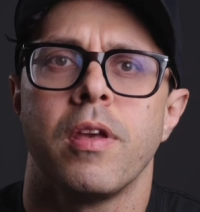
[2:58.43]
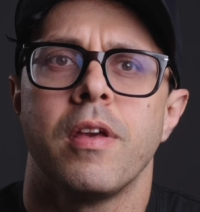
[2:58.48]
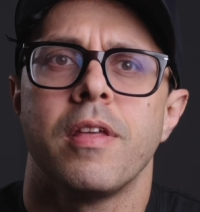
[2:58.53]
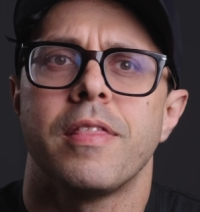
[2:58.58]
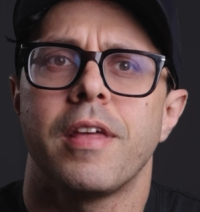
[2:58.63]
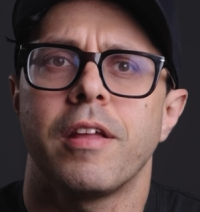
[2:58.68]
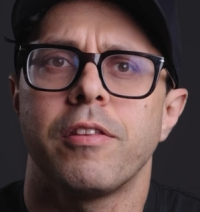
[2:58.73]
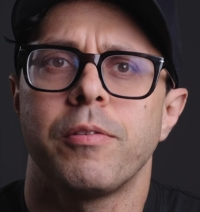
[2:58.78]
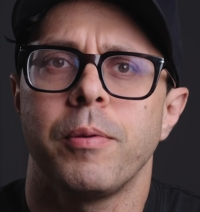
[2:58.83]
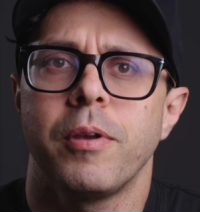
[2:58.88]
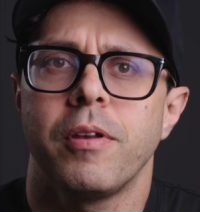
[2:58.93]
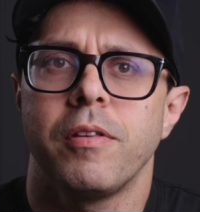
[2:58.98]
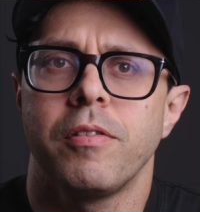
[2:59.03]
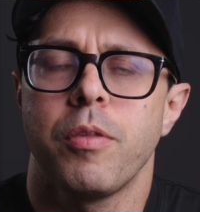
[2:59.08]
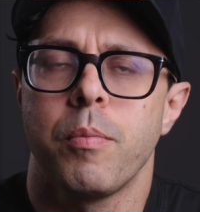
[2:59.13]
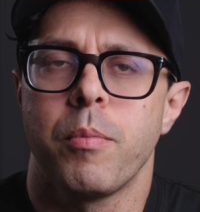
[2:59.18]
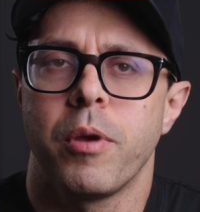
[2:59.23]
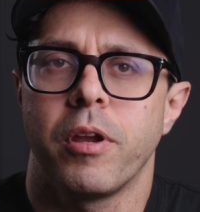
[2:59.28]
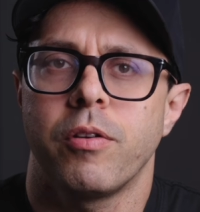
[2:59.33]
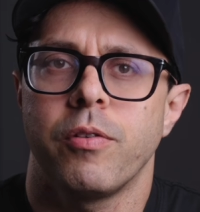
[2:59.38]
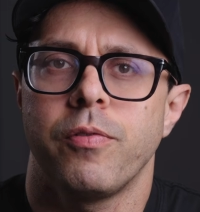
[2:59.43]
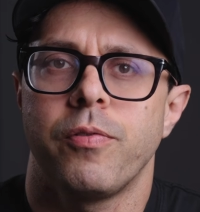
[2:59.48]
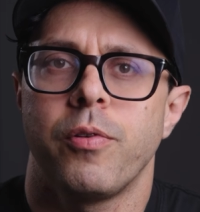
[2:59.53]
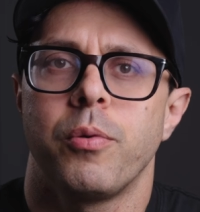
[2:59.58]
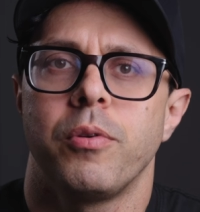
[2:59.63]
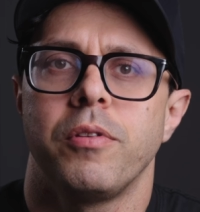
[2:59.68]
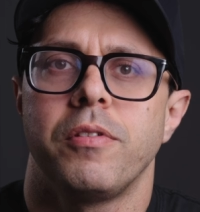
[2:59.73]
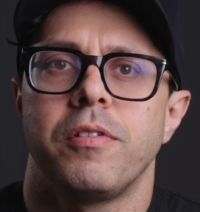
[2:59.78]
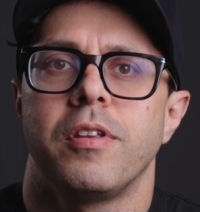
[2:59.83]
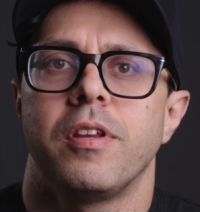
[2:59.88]
That's because the microphone
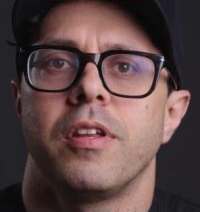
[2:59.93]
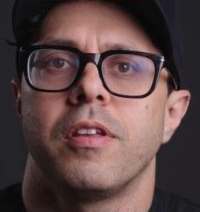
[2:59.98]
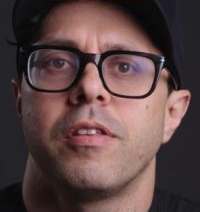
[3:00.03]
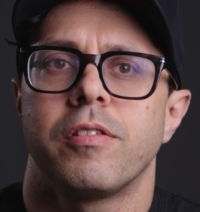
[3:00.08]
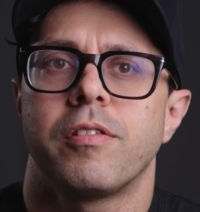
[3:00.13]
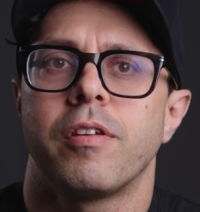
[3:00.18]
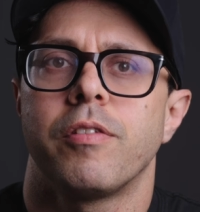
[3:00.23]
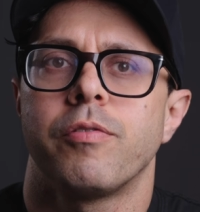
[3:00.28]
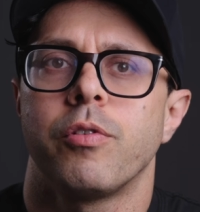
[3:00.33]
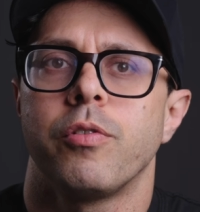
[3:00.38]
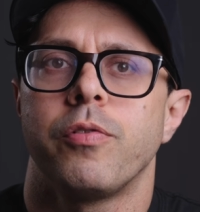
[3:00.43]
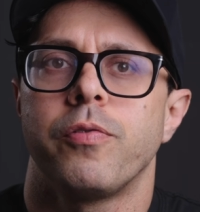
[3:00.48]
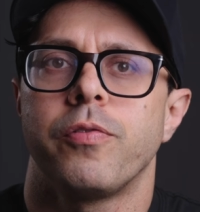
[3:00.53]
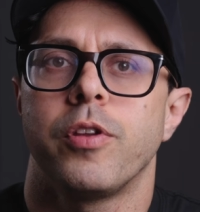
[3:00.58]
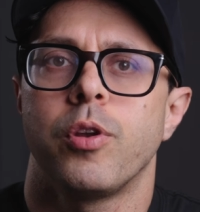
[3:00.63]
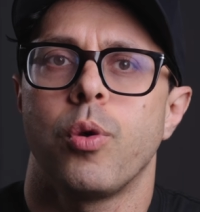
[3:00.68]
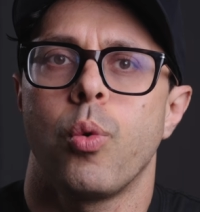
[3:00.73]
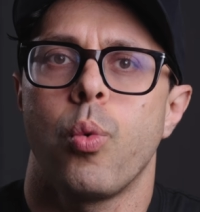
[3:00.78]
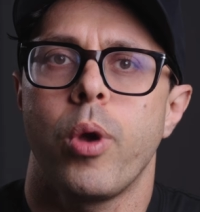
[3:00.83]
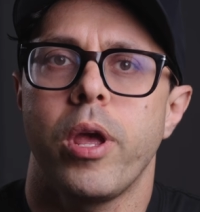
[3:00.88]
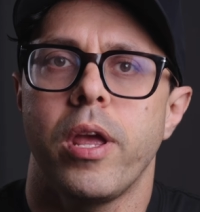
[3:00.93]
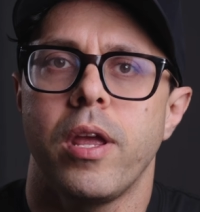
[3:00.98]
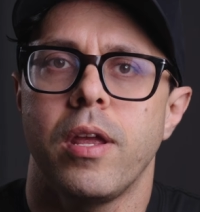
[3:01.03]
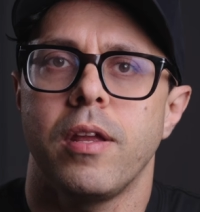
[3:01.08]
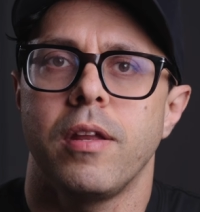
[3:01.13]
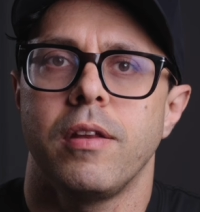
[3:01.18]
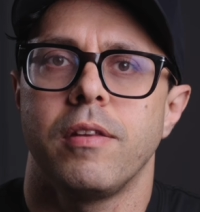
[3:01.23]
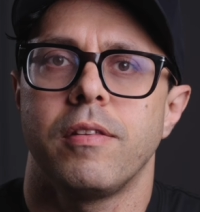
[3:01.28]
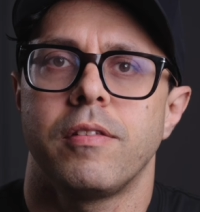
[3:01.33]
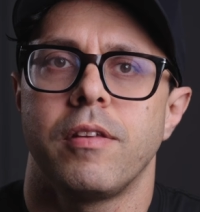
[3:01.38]
is sitting several feet away
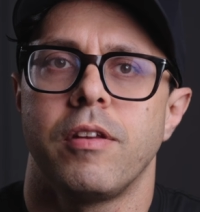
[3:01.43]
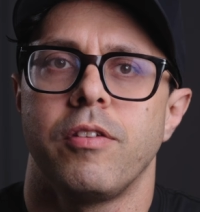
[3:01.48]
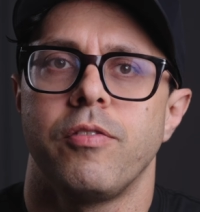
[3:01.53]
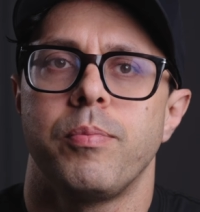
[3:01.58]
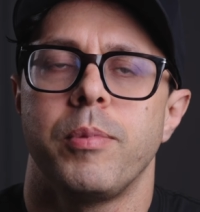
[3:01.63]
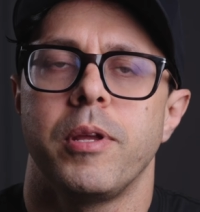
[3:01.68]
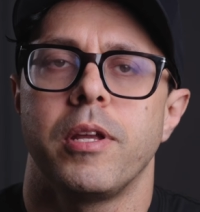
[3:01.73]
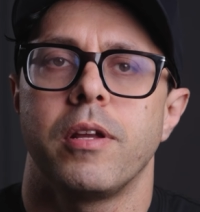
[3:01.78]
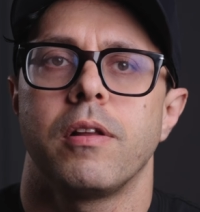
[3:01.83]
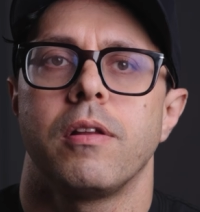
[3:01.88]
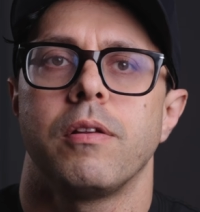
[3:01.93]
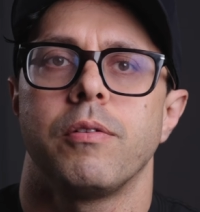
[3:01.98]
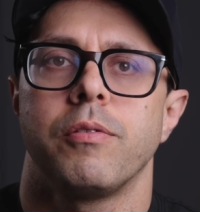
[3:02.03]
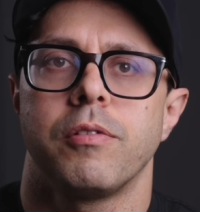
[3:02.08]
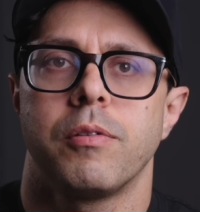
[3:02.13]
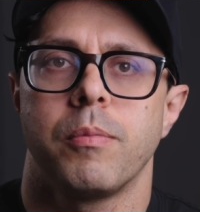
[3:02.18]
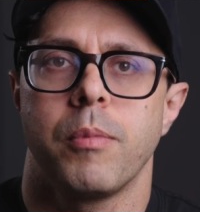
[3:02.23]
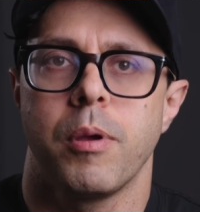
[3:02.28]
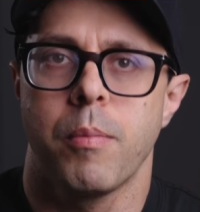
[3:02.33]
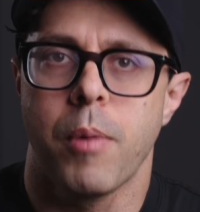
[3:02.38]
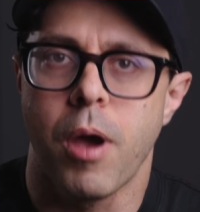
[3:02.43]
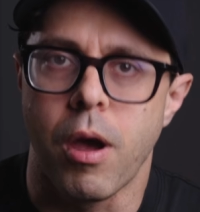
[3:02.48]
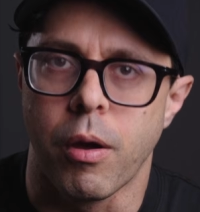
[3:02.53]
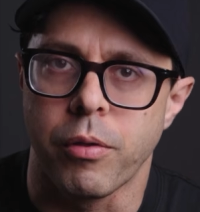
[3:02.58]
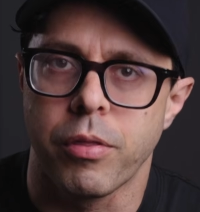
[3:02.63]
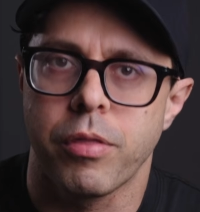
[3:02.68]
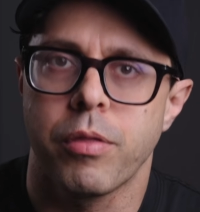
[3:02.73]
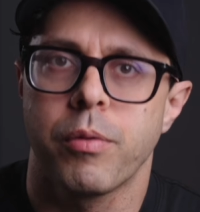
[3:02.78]
instead of being close to my mouth.